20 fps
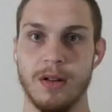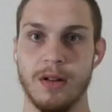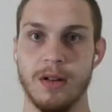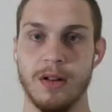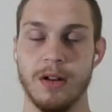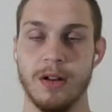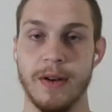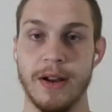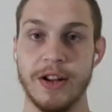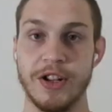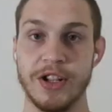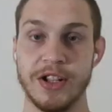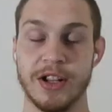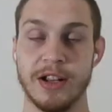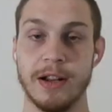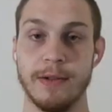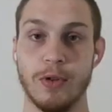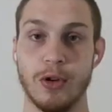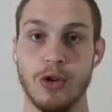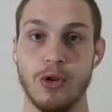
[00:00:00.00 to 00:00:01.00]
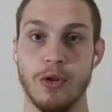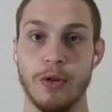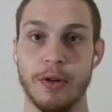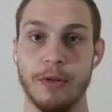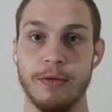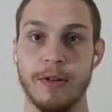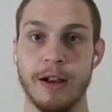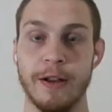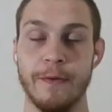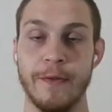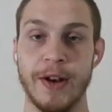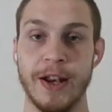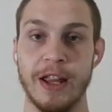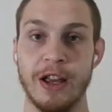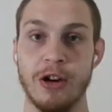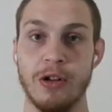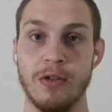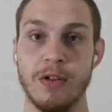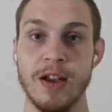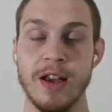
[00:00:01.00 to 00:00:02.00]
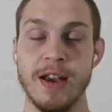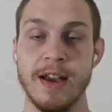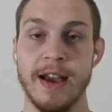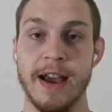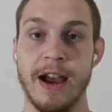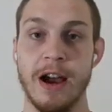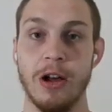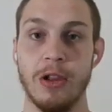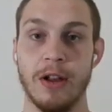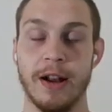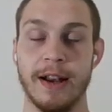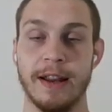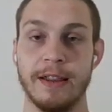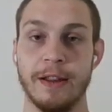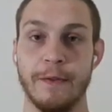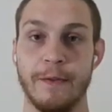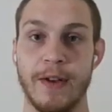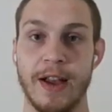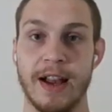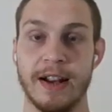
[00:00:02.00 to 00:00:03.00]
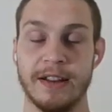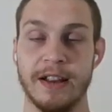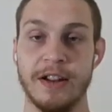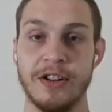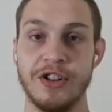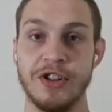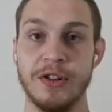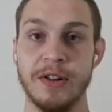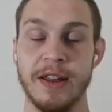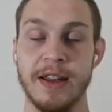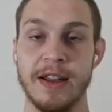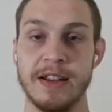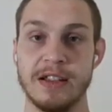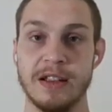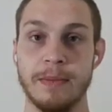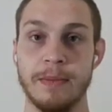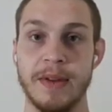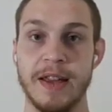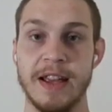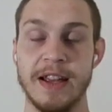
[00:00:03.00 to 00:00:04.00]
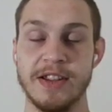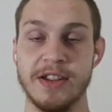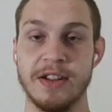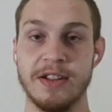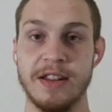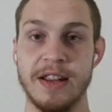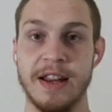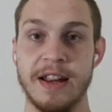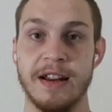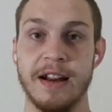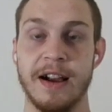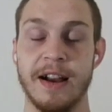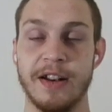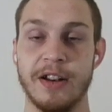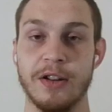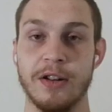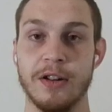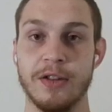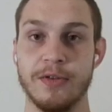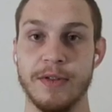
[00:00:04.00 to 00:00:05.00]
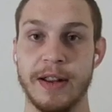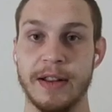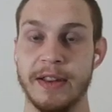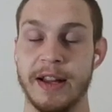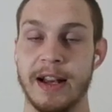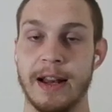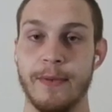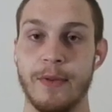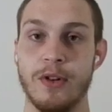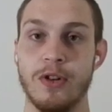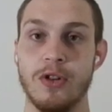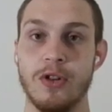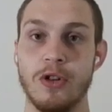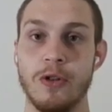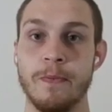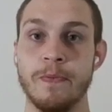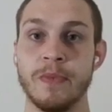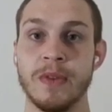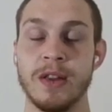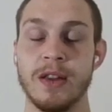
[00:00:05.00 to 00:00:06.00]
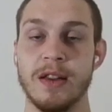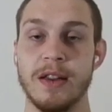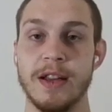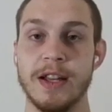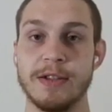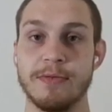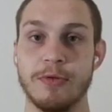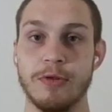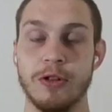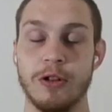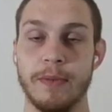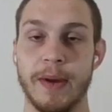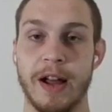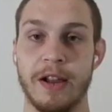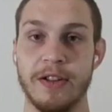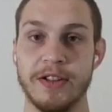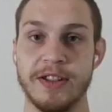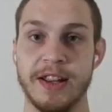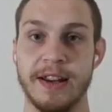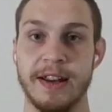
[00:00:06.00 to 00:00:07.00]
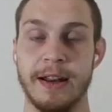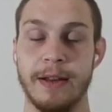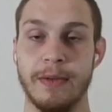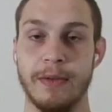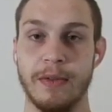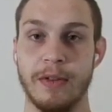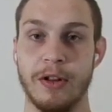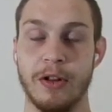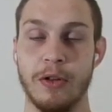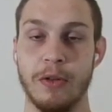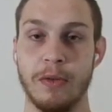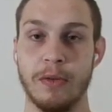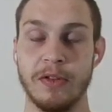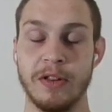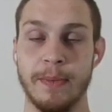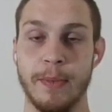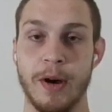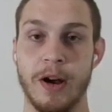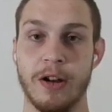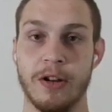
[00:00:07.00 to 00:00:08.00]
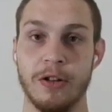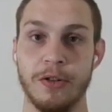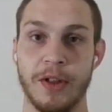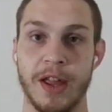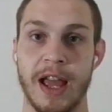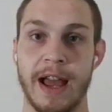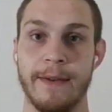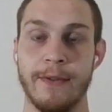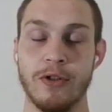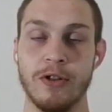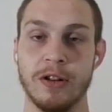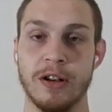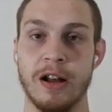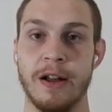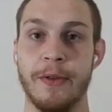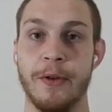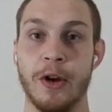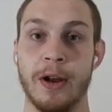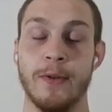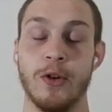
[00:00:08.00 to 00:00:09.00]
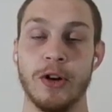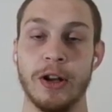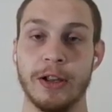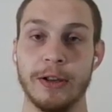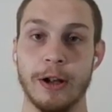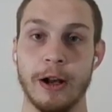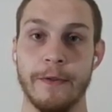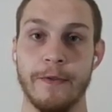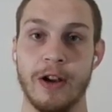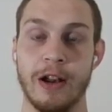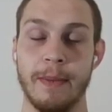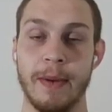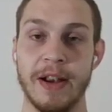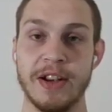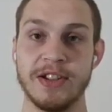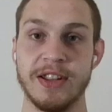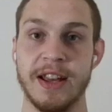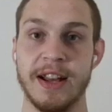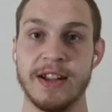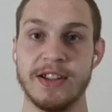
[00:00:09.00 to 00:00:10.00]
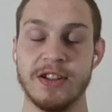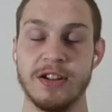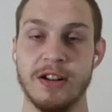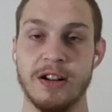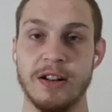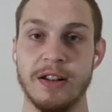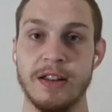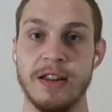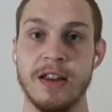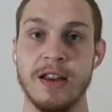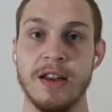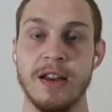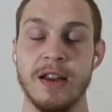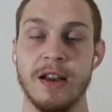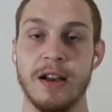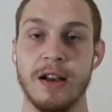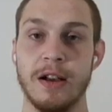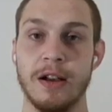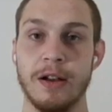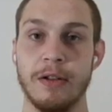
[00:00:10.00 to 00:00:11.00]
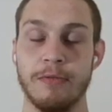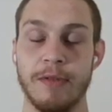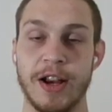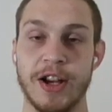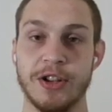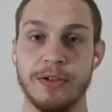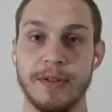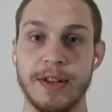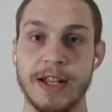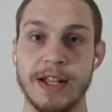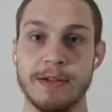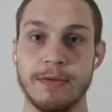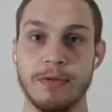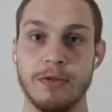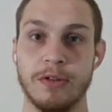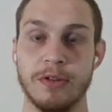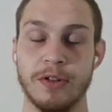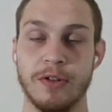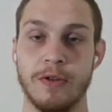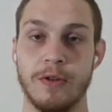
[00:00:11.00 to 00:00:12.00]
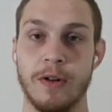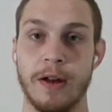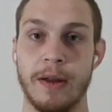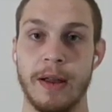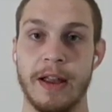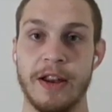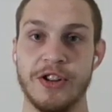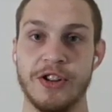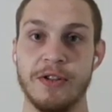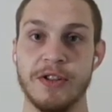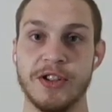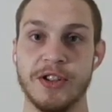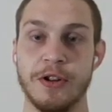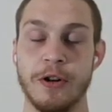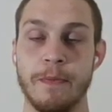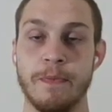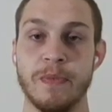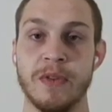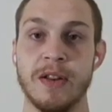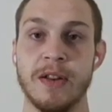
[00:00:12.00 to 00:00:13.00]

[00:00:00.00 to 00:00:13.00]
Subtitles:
All right, just going to record a quick video outlining the fact that Judaism is indeed idolatry in light of the whole Israel-Palestinian, debacle they have going on there. I've already clarified my stance on racial Israel and the whole issue, so,